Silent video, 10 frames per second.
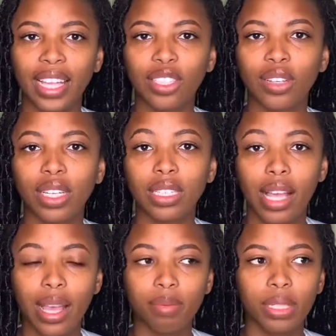So an
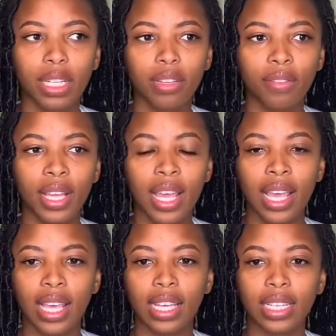adaptive
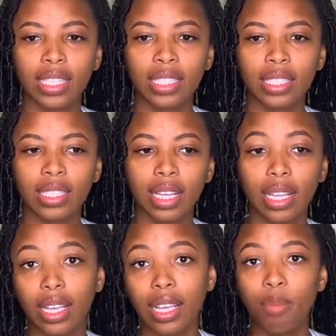is
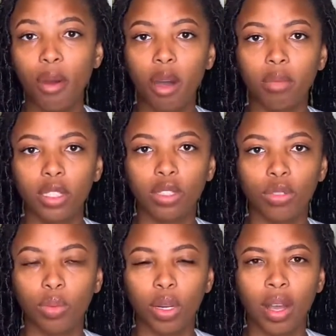in Paul Mitchell's world.